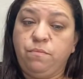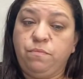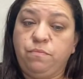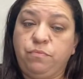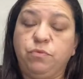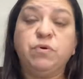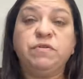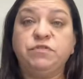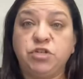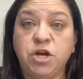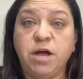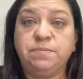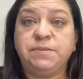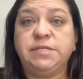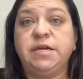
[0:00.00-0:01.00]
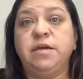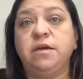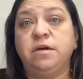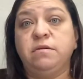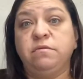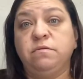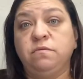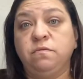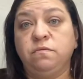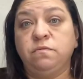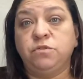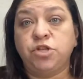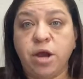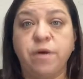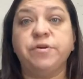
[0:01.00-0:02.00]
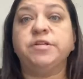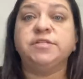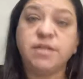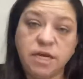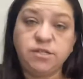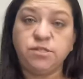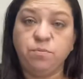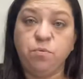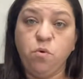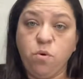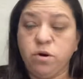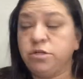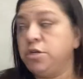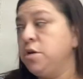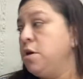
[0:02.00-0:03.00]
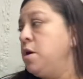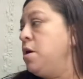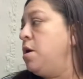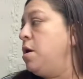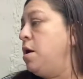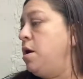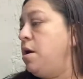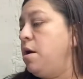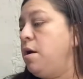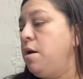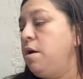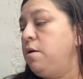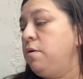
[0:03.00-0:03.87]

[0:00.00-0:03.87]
thrift shops and charities that I support. So